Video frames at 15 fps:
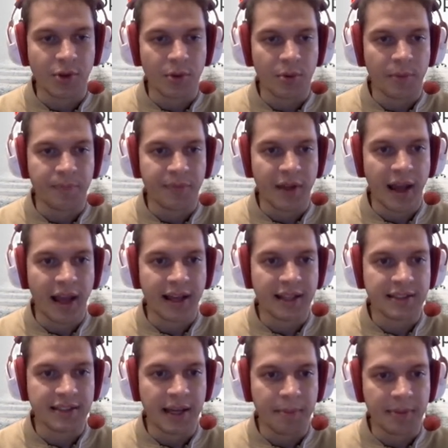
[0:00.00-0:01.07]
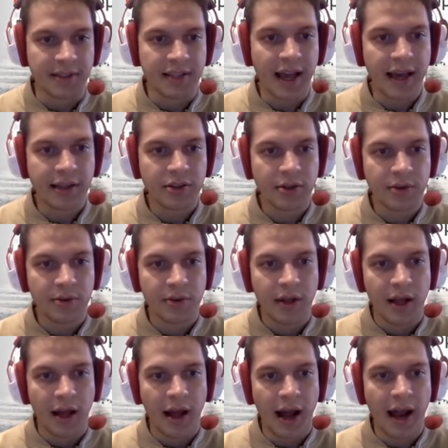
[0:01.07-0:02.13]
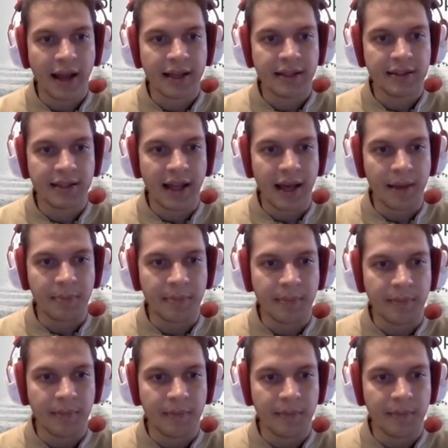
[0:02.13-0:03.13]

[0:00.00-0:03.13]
So I can type a title, I can tap